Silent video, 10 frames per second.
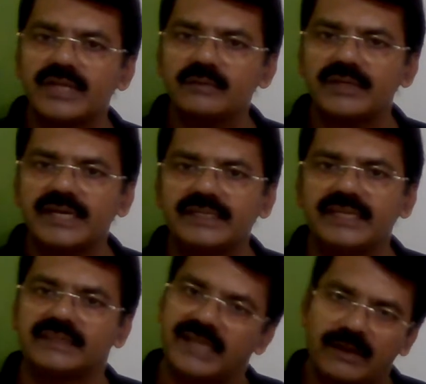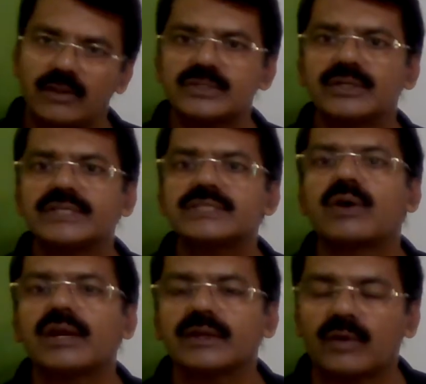than 180, then also it is
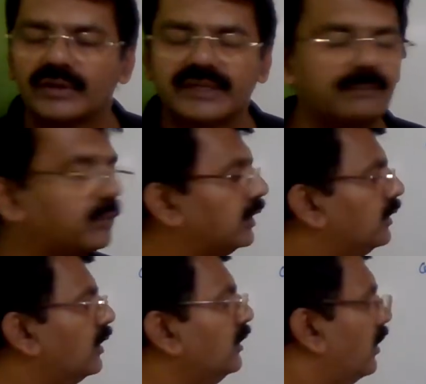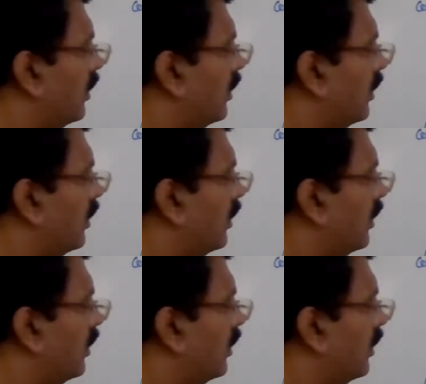called a concave polygon,